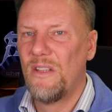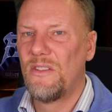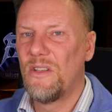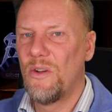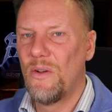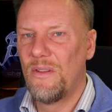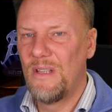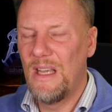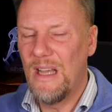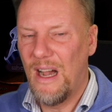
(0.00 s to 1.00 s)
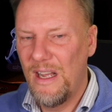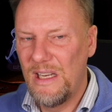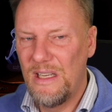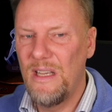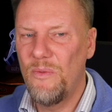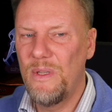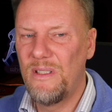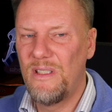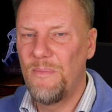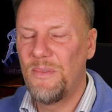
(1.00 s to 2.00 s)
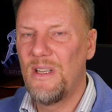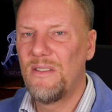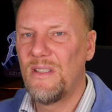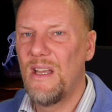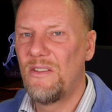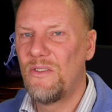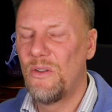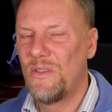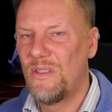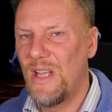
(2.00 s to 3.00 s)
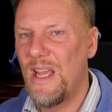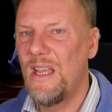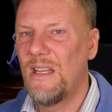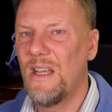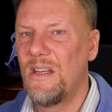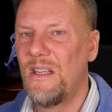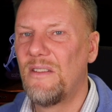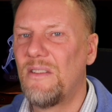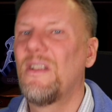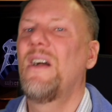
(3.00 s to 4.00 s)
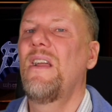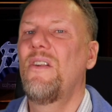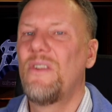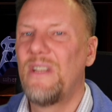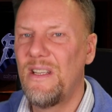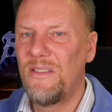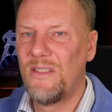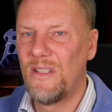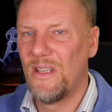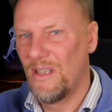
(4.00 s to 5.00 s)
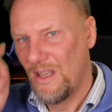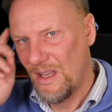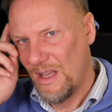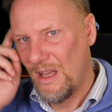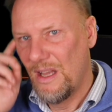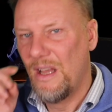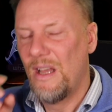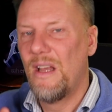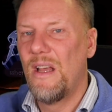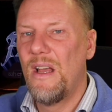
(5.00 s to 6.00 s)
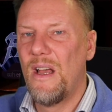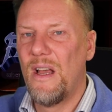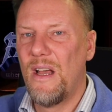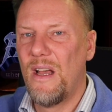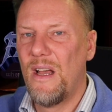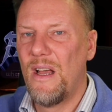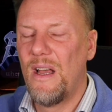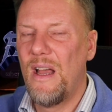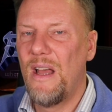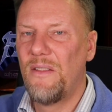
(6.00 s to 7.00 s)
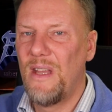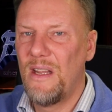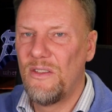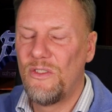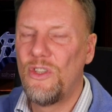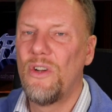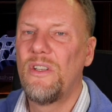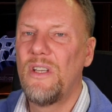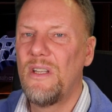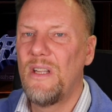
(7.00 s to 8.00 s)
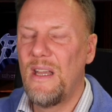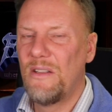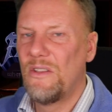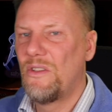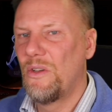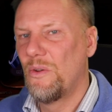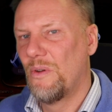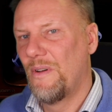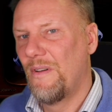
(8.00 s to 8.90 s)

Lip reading: So the idea with zip disk is to take an entire disk and then chunk it into